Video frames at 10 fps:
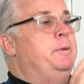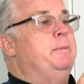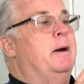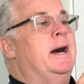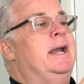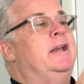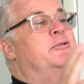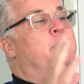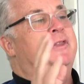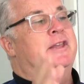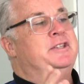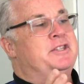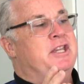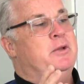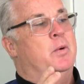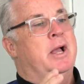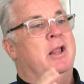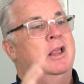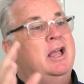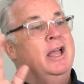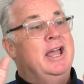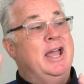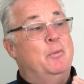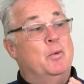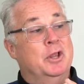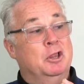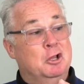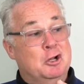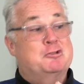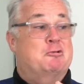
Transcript: be buying is what they see well and what looks